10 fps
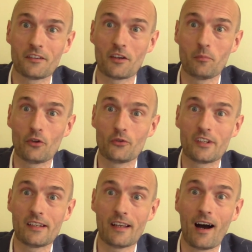
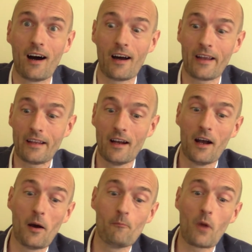WTI
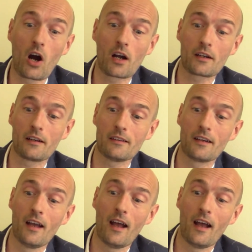market.